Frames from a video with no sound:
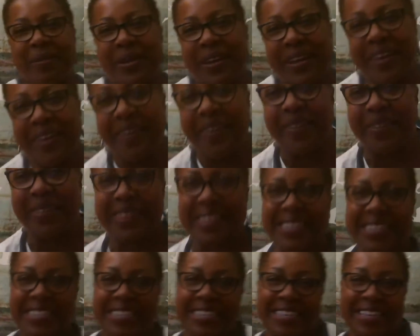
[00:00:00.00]
we go.
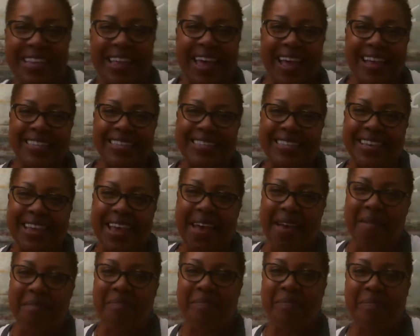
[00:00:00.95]
This is the last
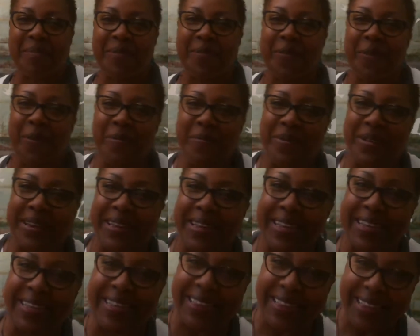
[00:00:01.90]
step before
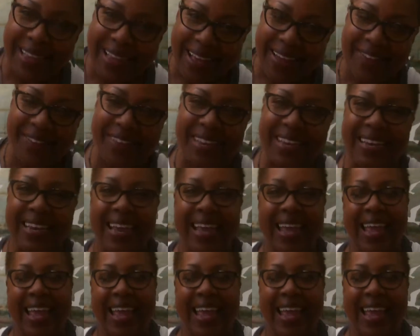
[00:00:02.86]
putting it in the oven.